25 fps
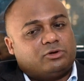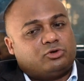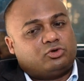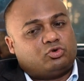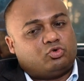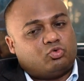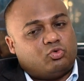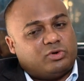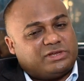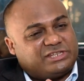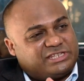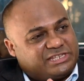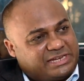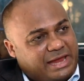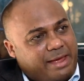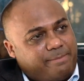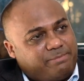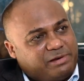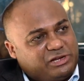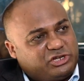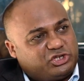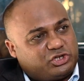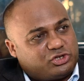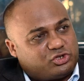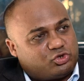to
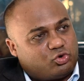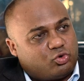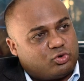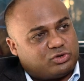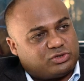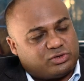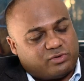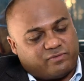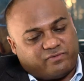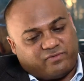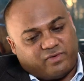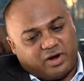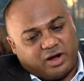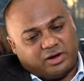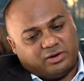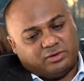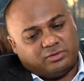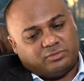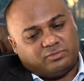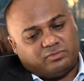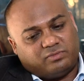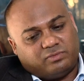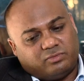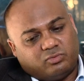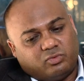establish a source of fund,
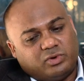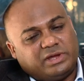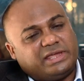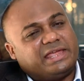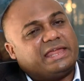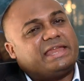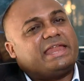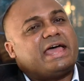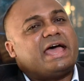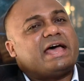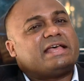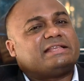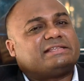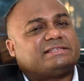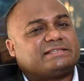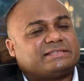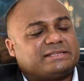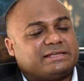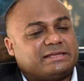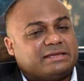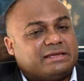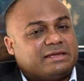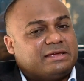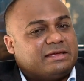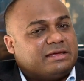we can
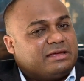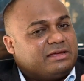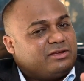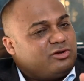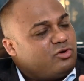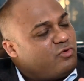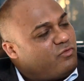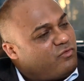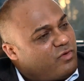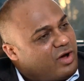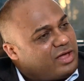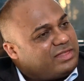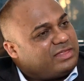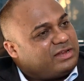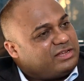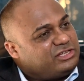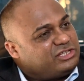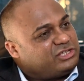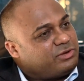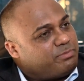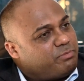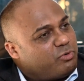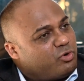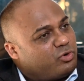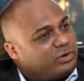ask, your father is
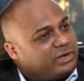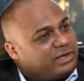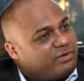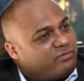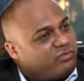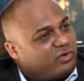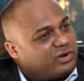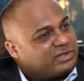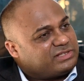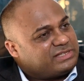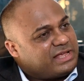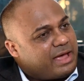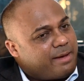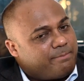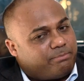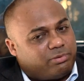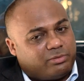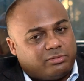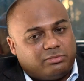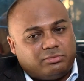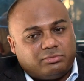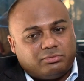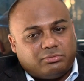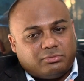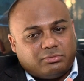supporting, for example,